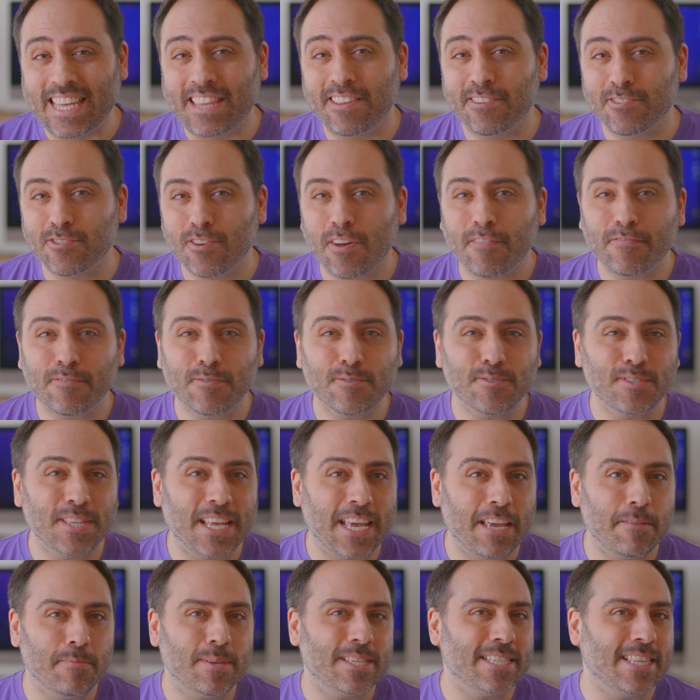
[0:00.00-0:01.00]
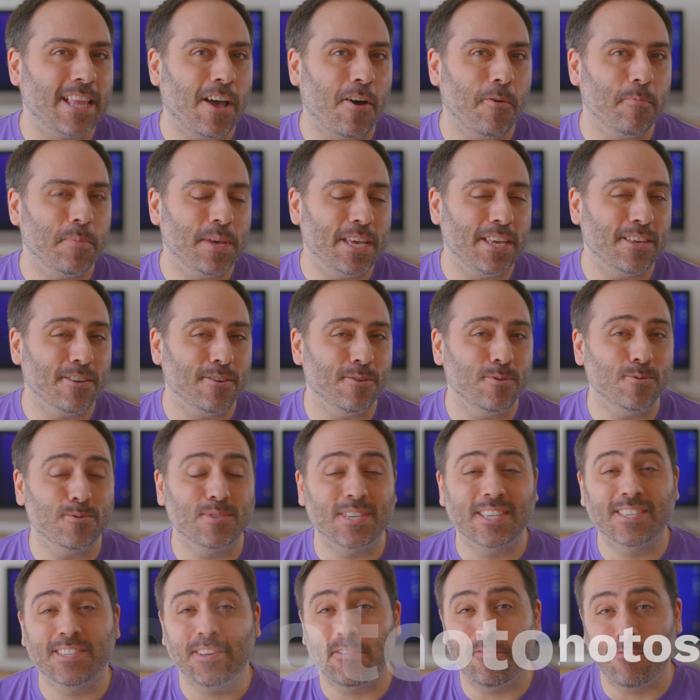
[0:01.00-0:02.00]
that the software's name is now being used
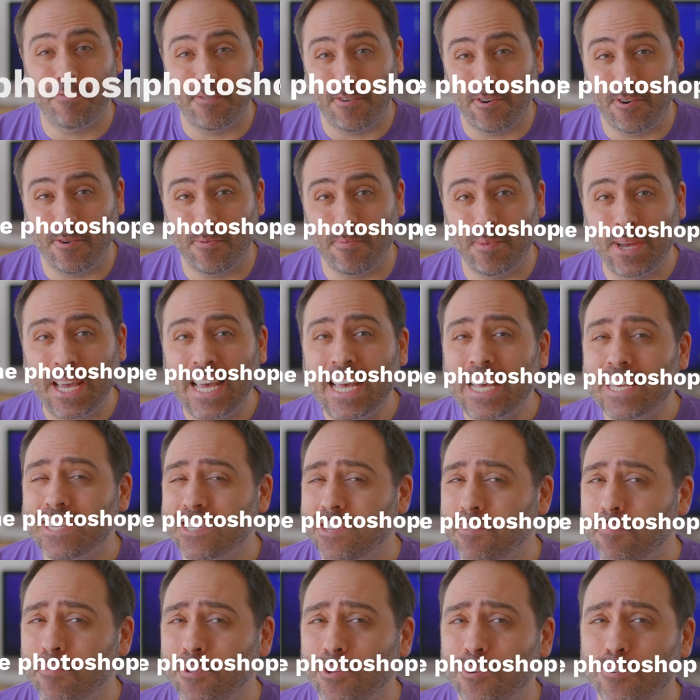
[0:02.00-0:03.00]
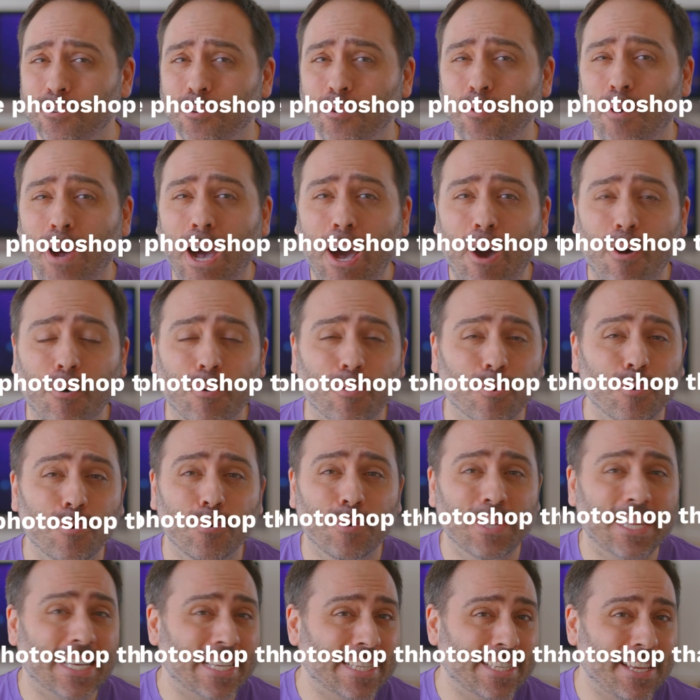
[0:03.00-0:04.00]
as a verb, similar to how
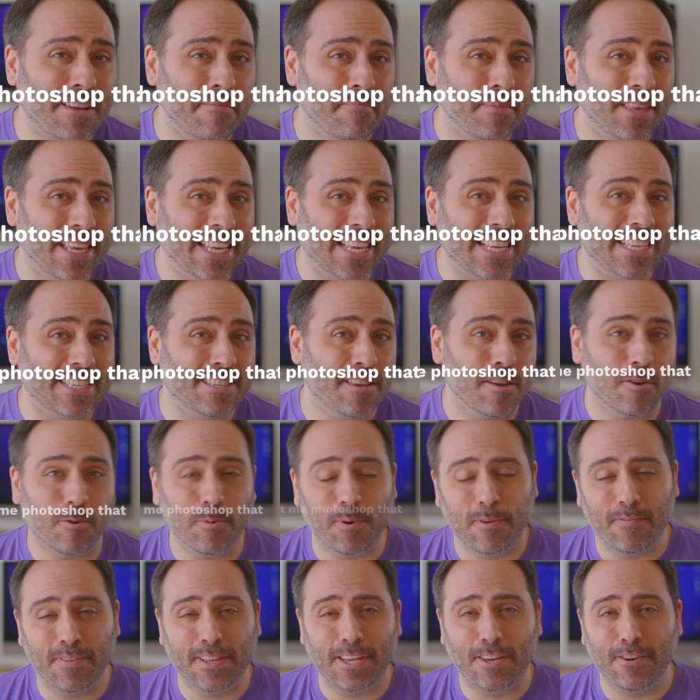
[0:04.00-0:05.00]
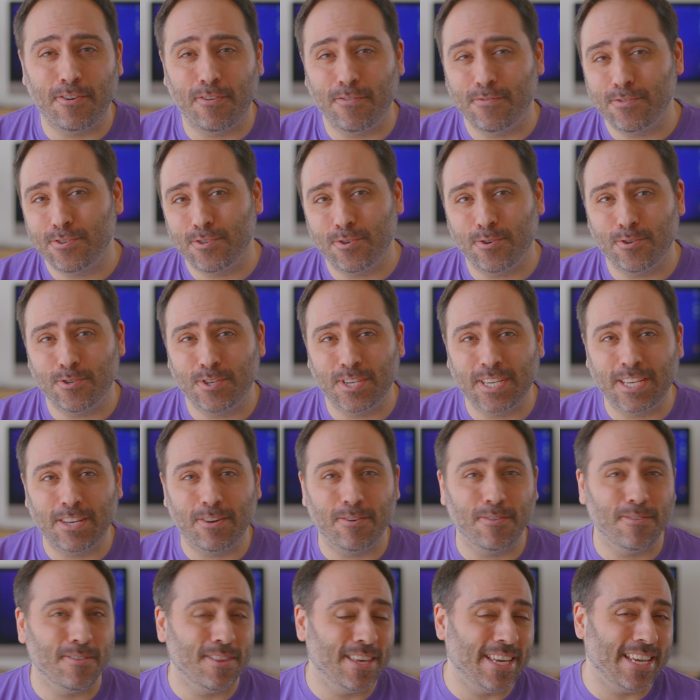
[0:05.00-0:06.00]
Googling something is the equivalent of searching
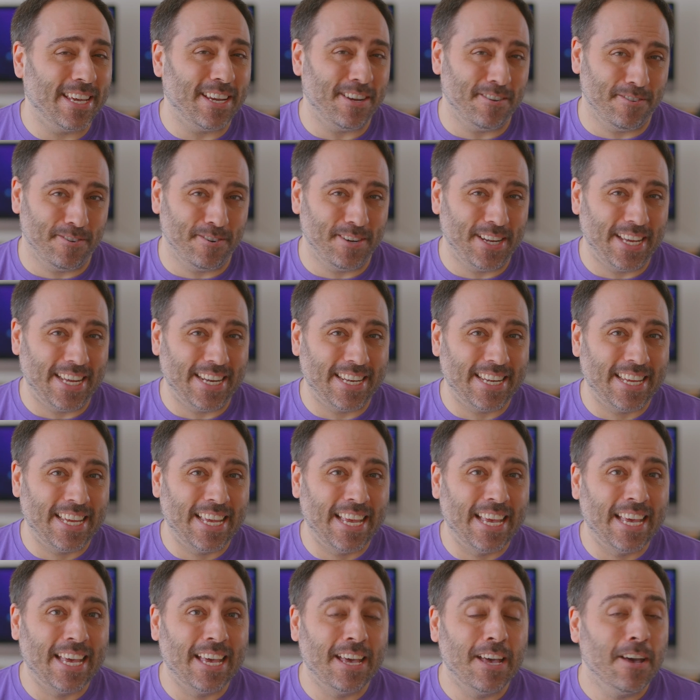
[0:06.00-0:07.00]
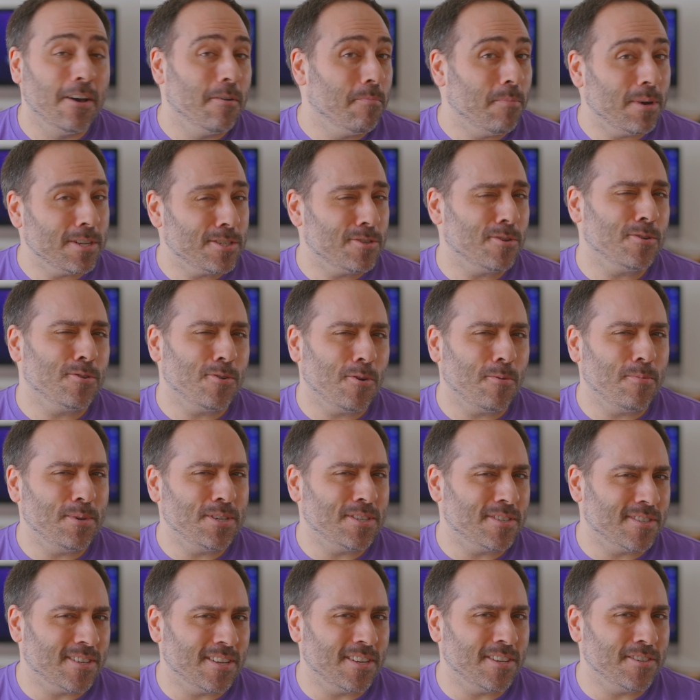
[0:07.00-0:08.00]
on the internet. Much to
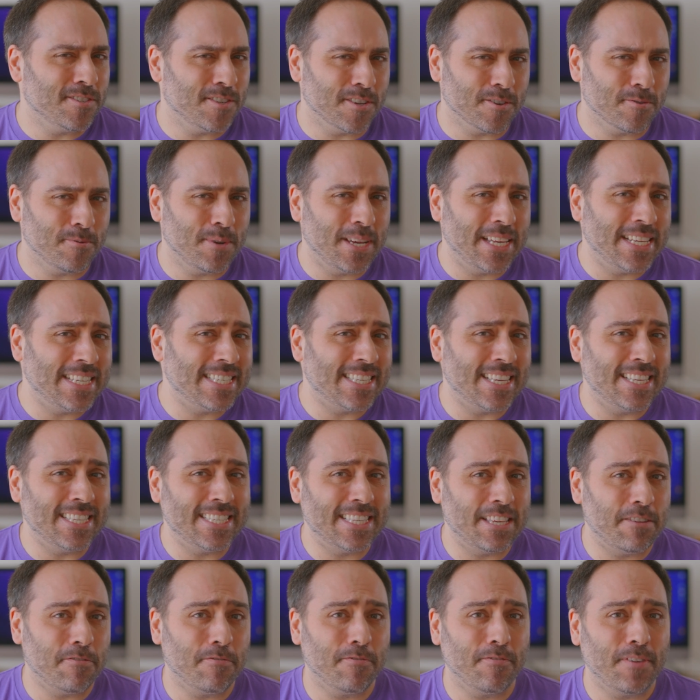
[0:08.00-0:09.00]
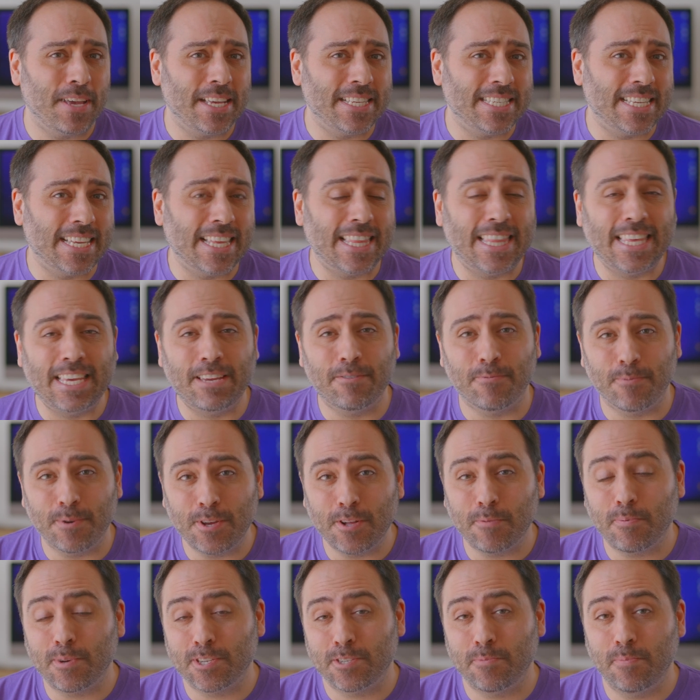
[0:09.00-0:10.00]
Adobe's uh, chagrin, since they're facing the
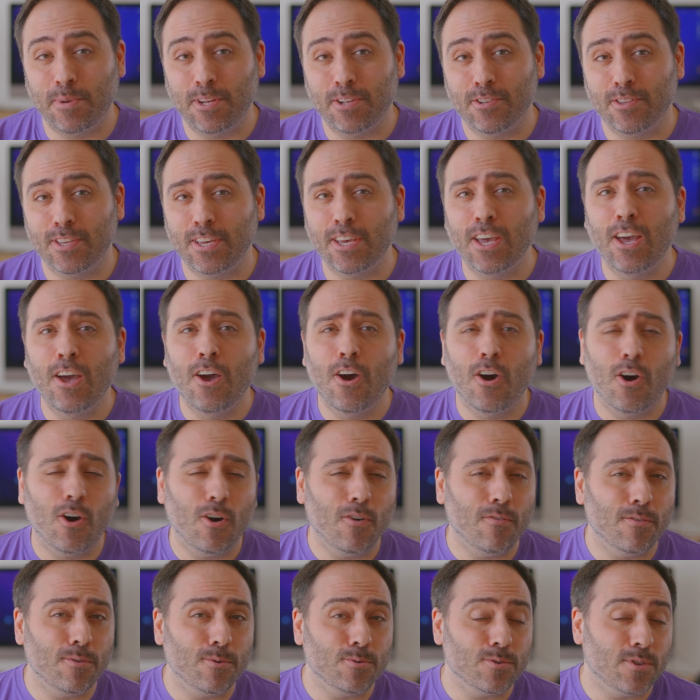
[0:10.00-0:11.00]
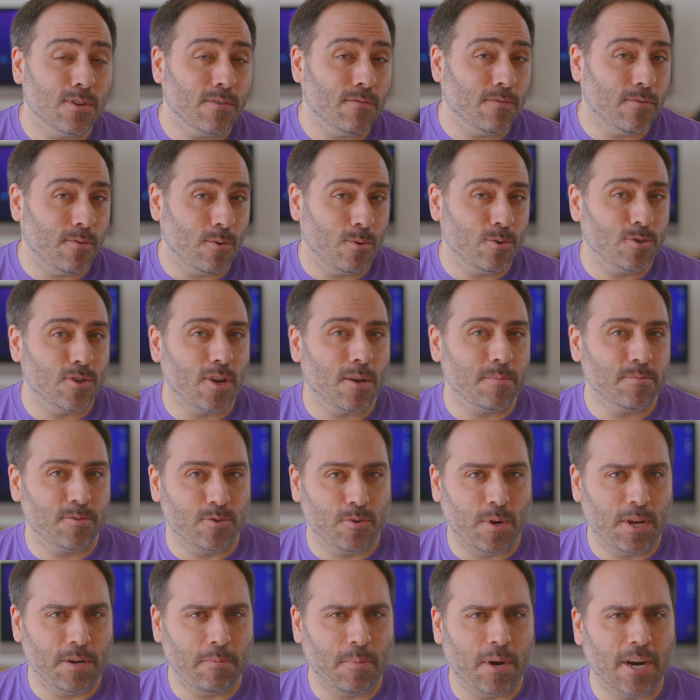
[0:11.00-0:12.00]
real possibility of losing Photoshop's
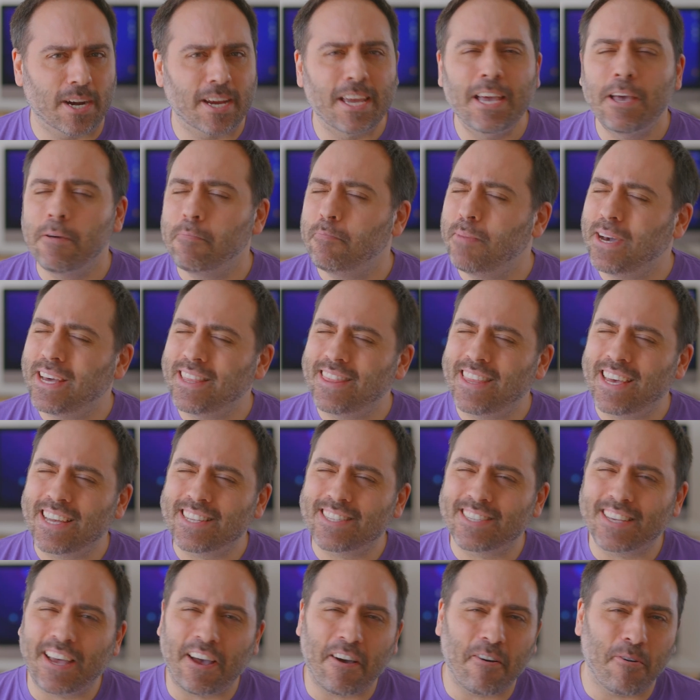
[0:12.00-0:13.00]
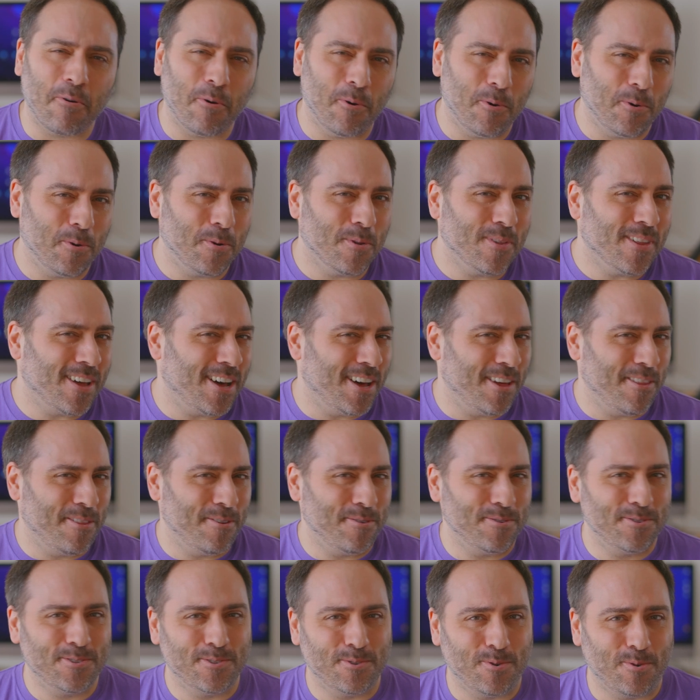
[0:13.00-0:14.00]
trademark, but that's a whole
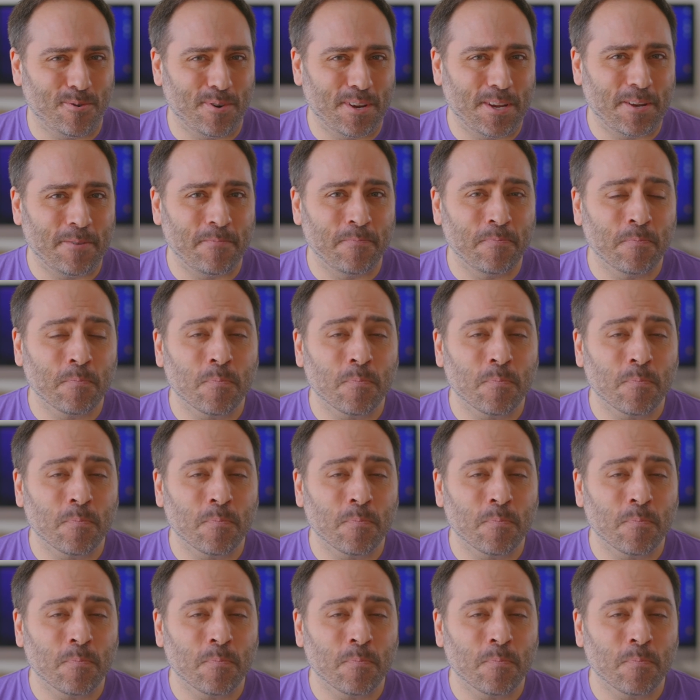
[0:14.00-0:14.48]
other story.